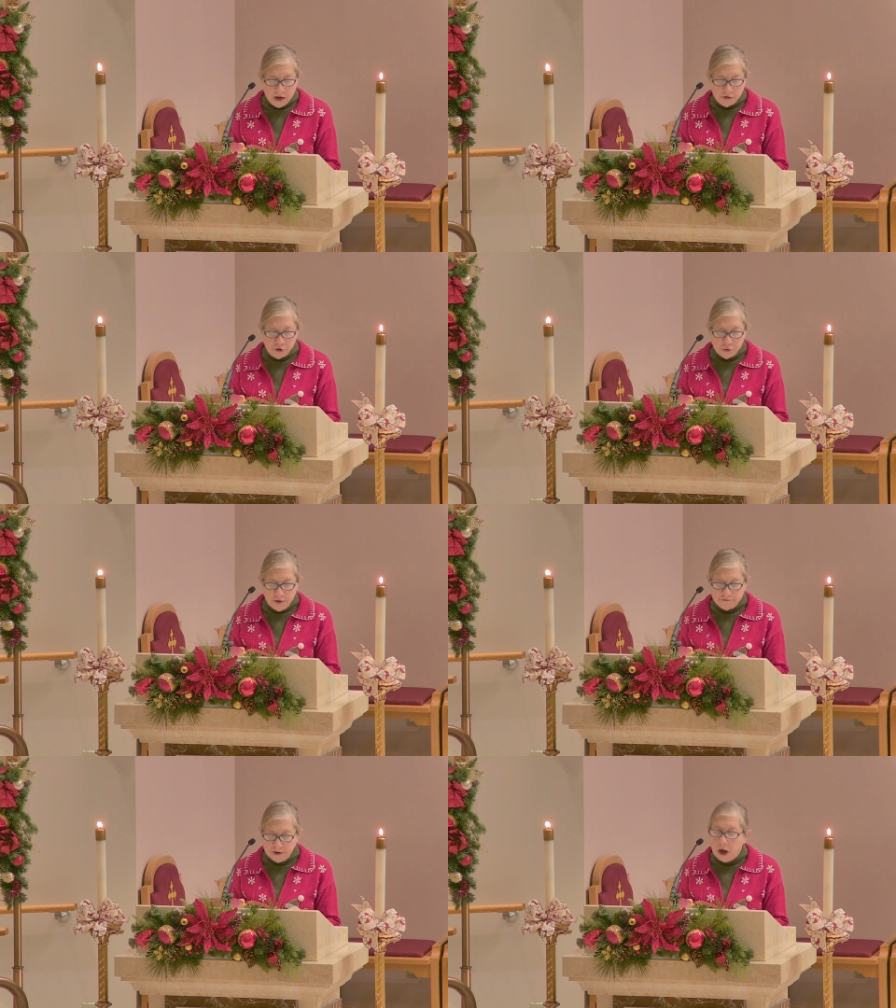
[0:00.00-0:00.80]
and
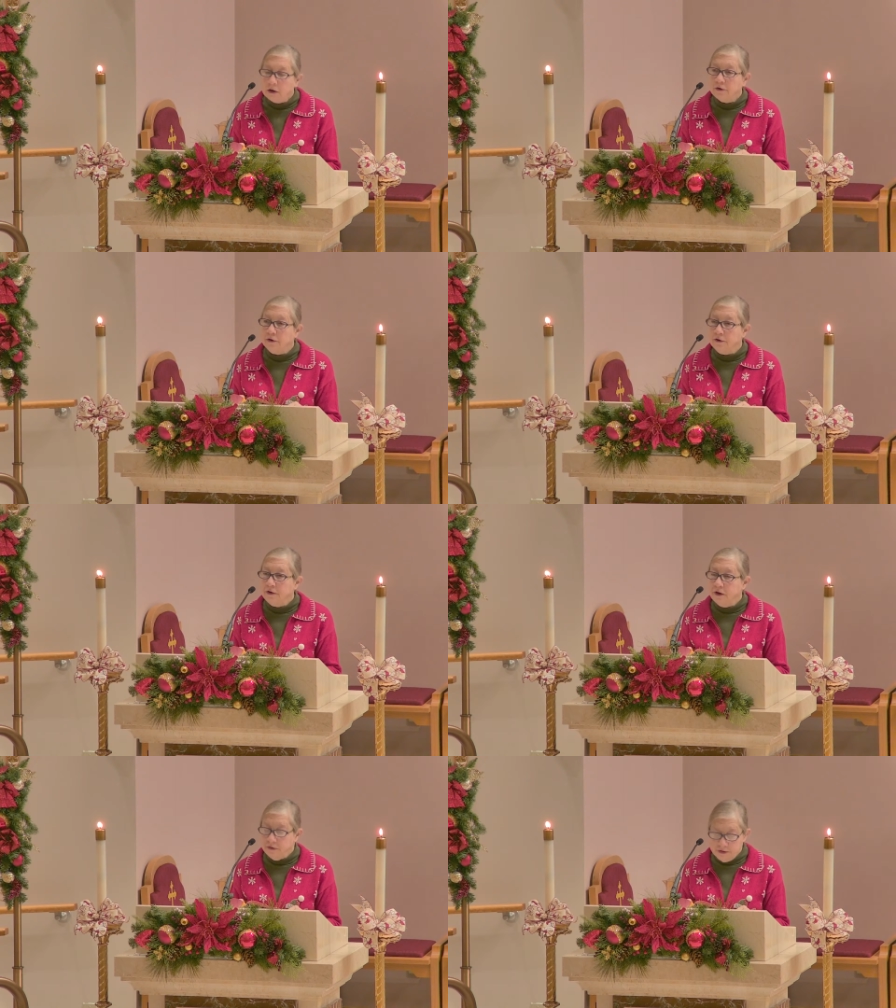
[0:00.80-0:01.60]
you have
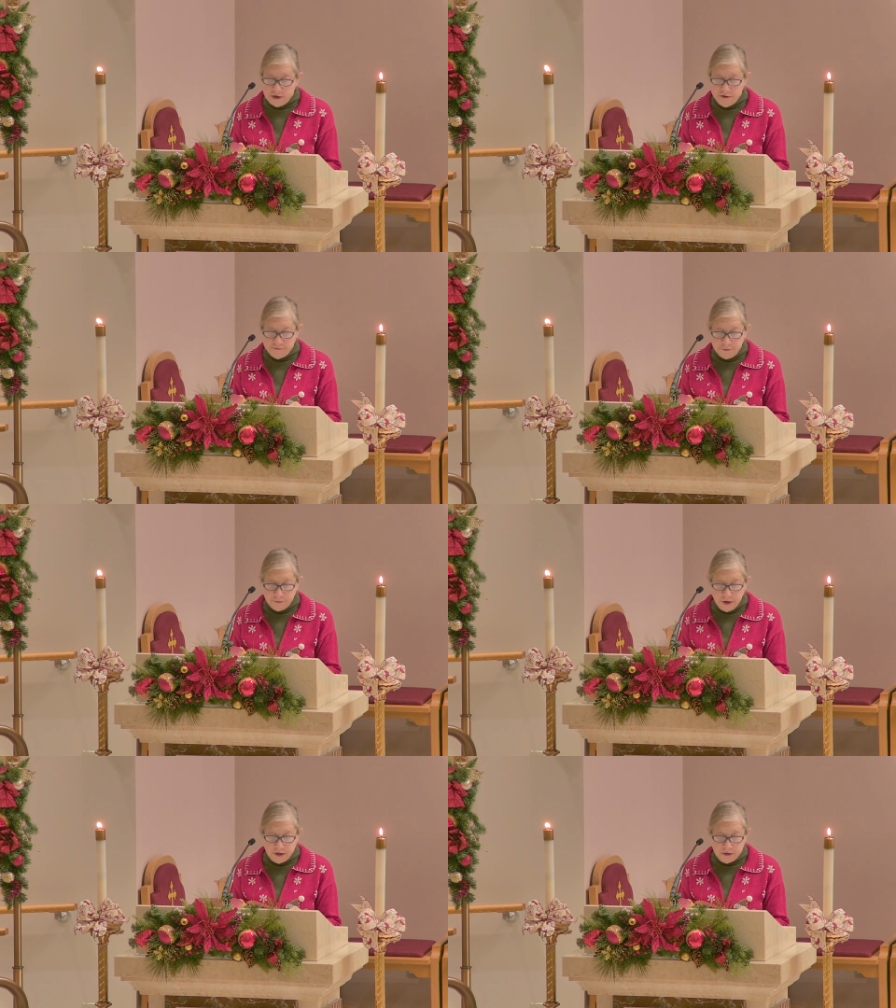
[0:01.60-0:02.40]
conquered the
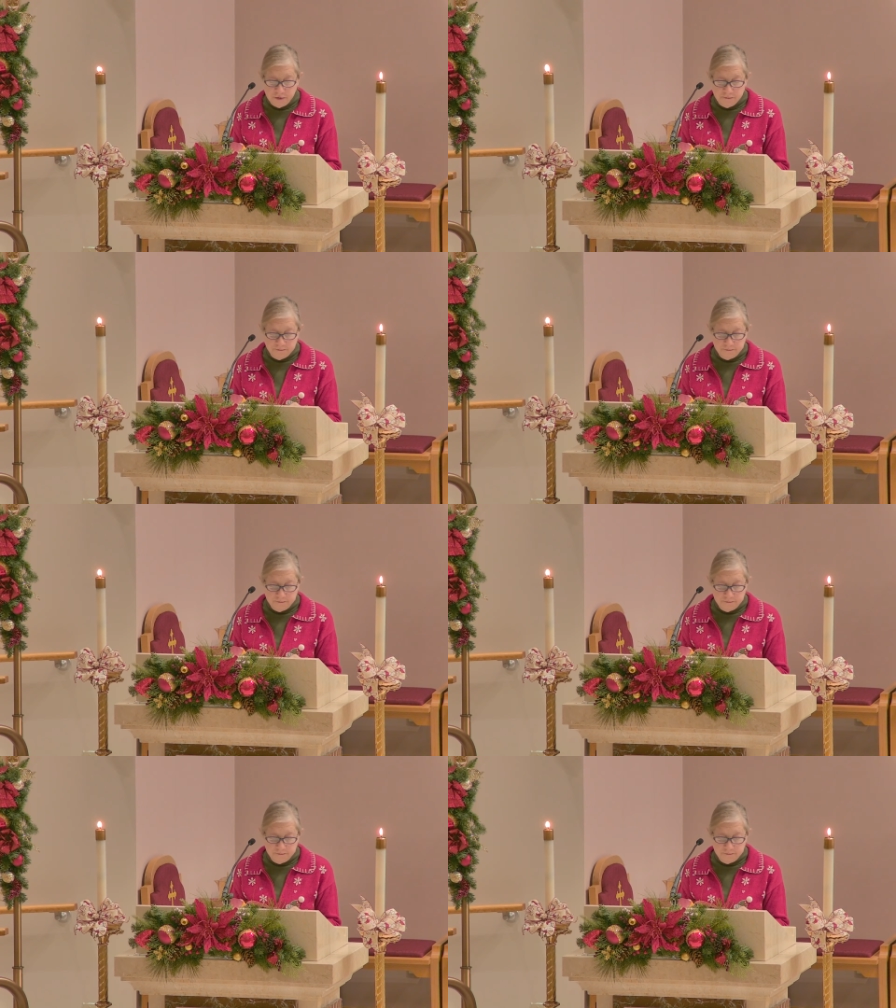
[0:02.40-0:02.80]
evil one.